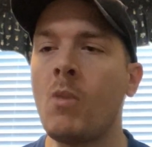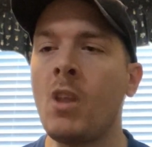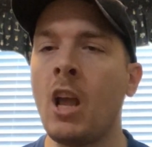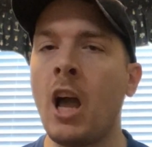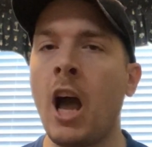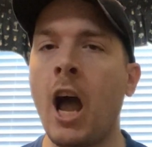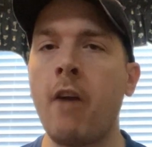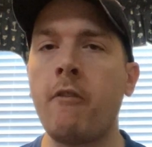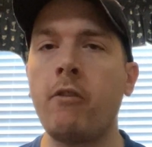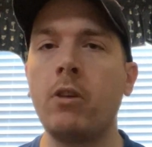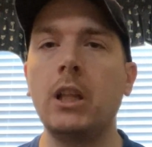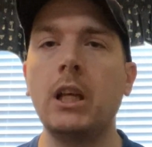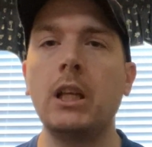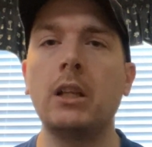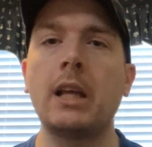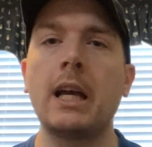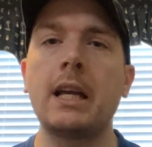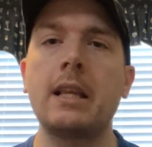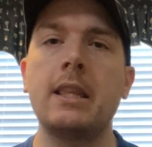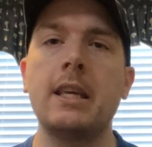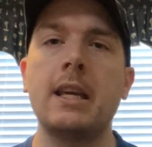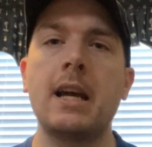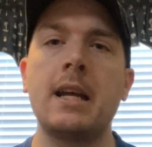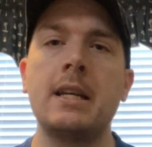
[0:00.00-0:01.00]
I really
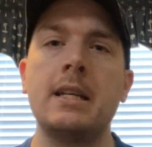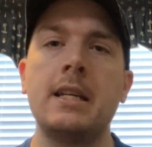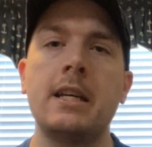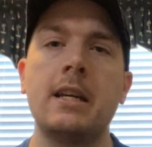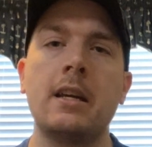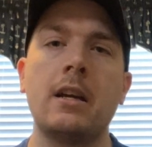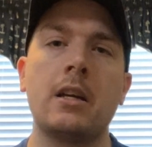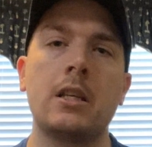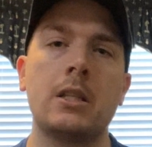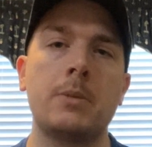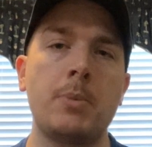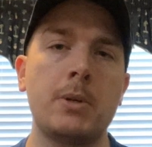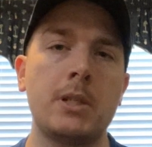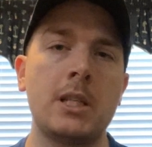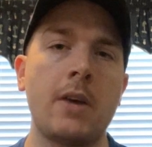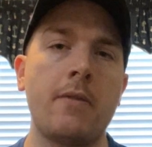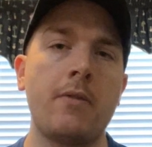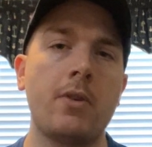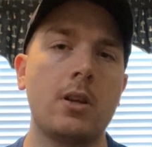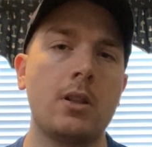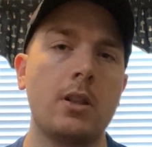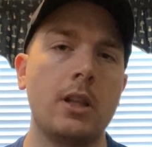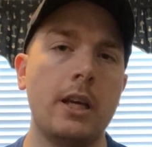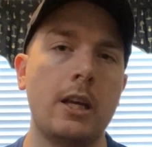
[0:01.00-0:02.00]
like the idea,
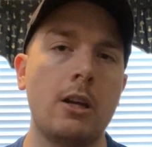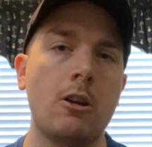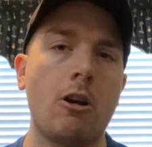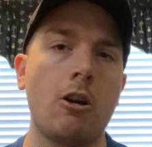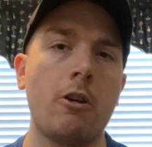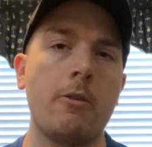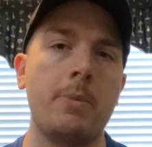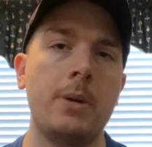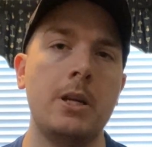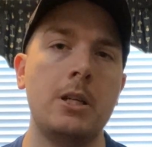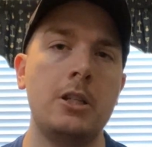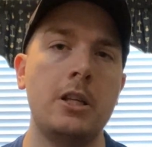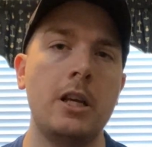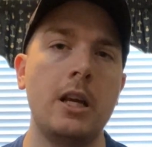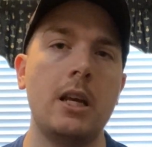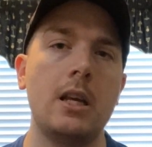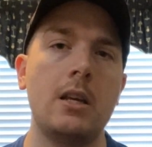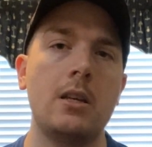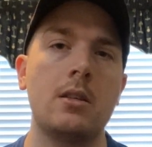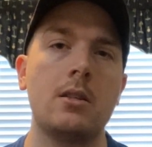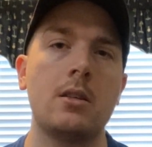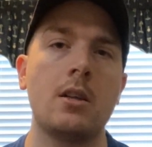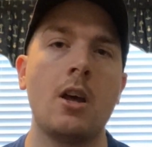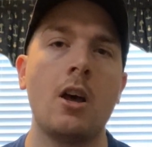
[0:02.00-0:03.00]
specifically in
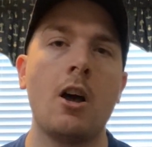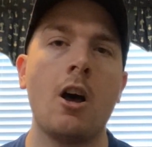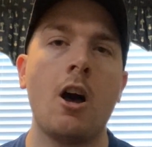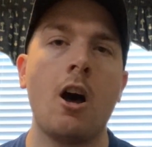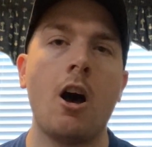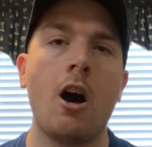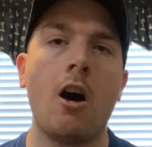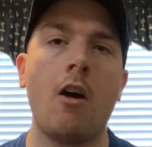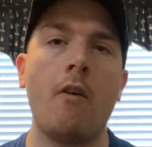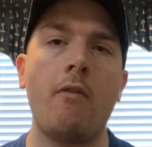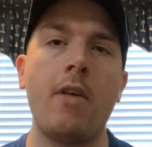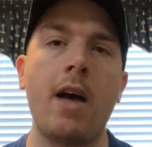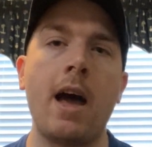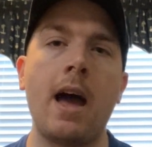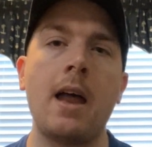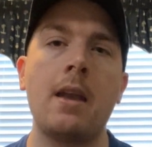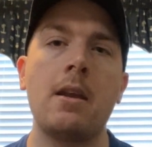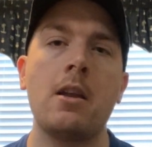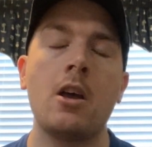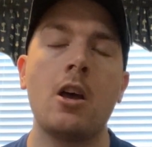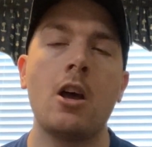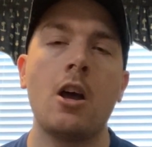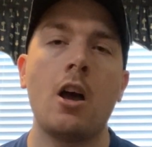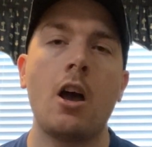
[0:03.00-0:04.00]
RPGs, of
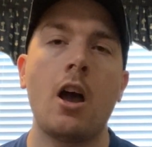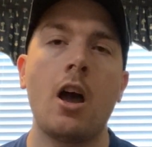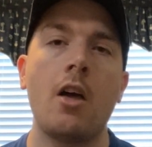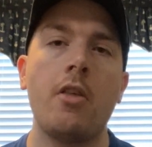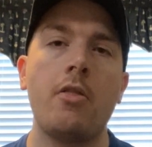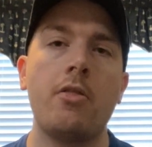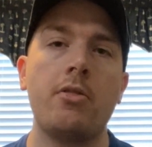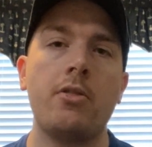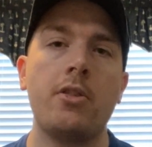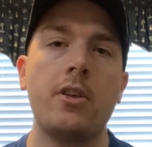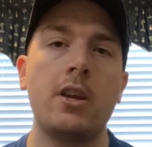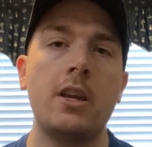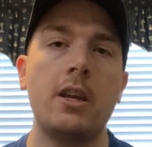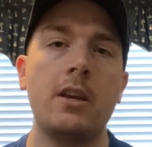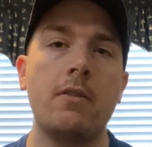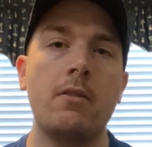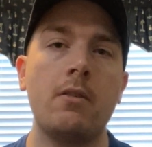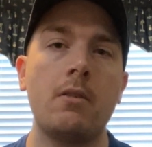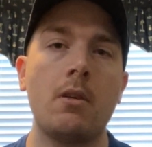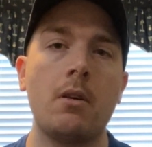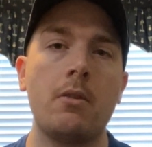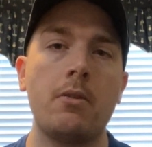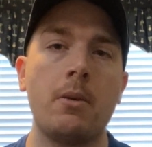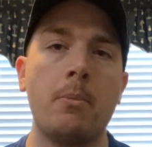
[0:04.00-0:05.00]
that
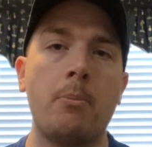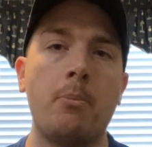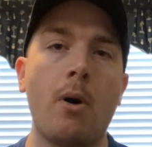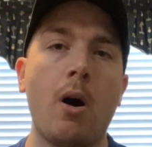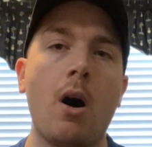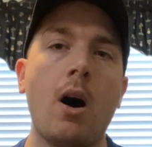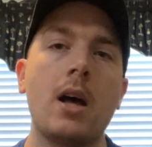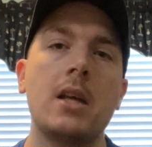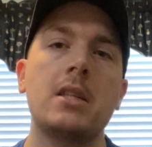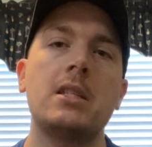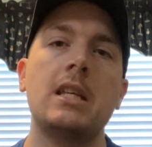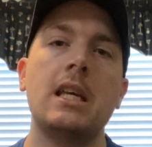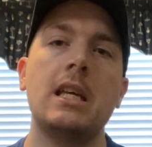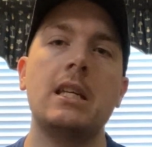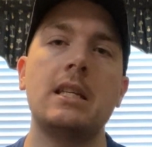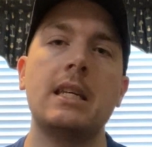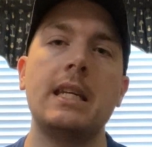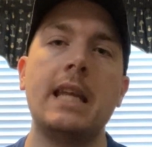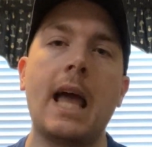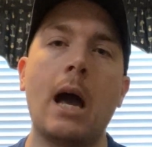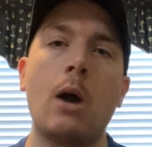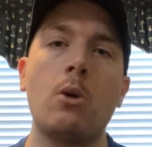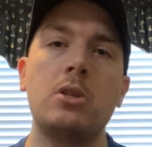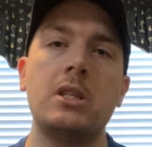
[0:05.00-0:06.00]
the boss is
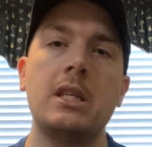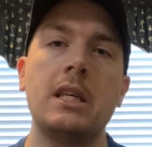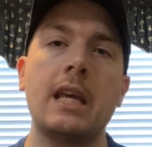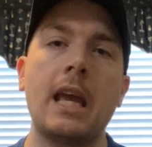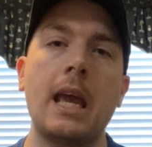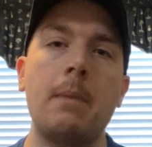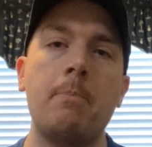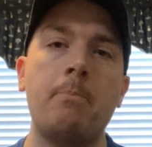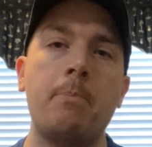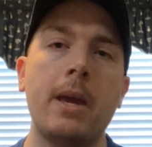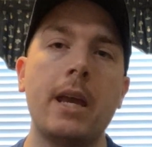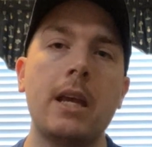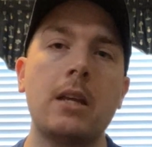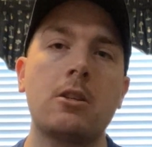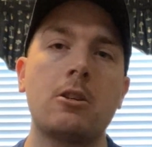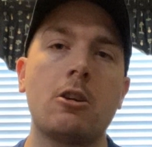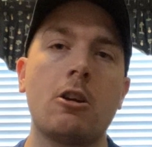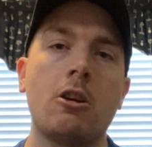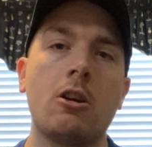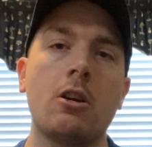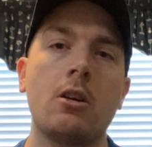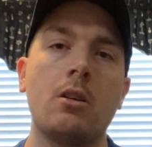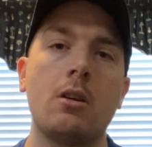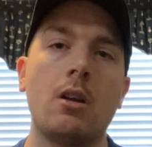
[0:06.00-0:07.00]
announcing a big
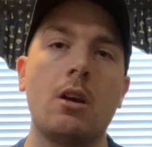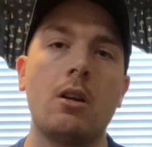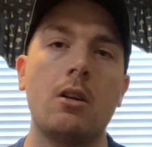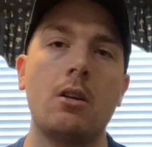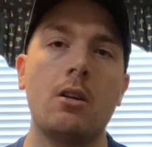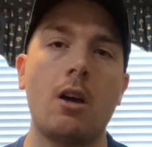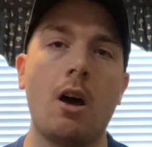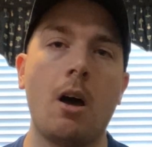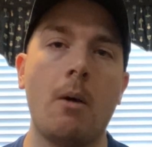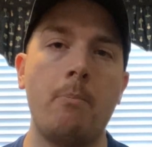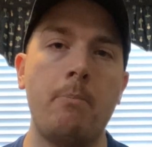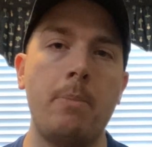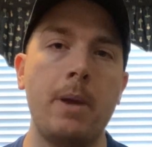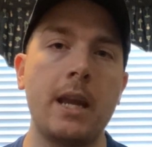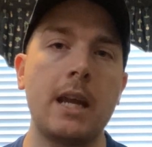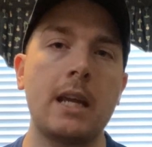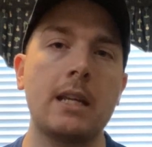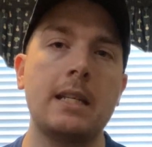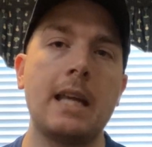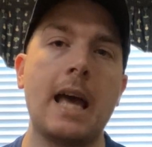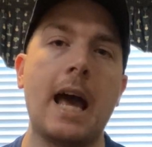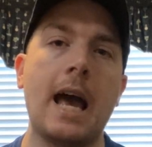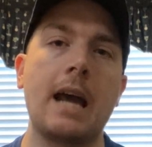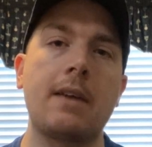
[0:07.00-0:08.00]

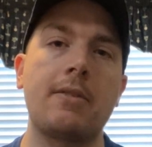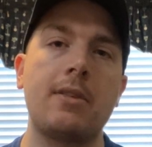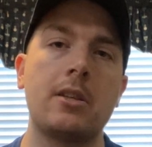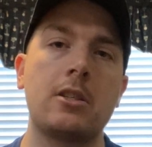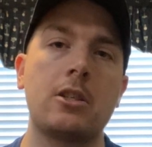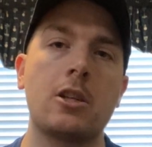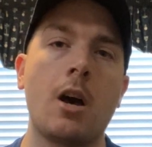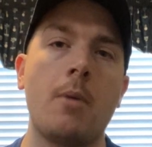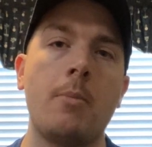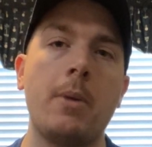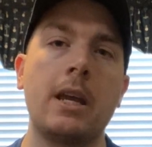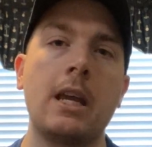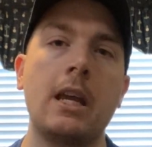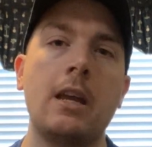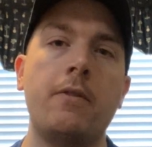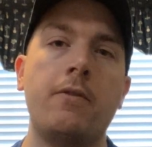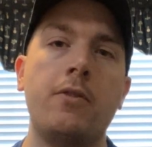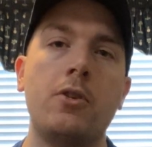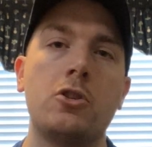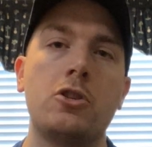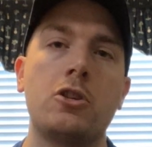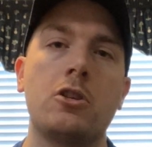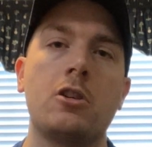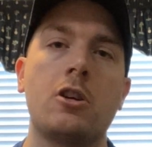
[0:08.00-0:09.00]
attack that's coming in
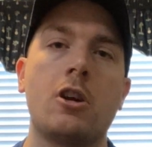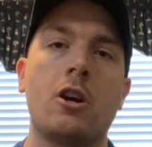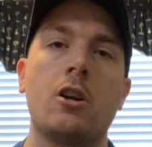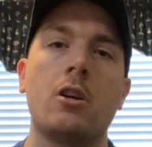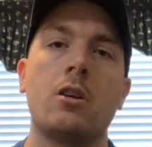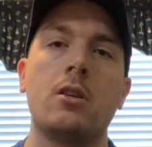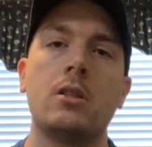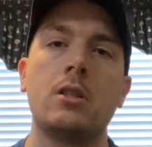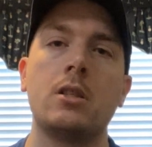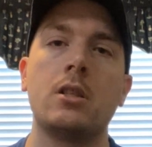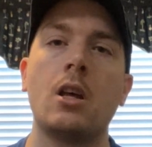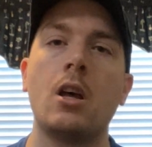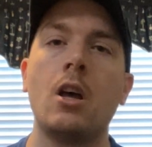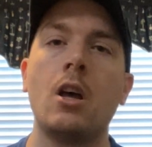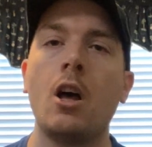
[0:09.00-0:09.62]
future turns.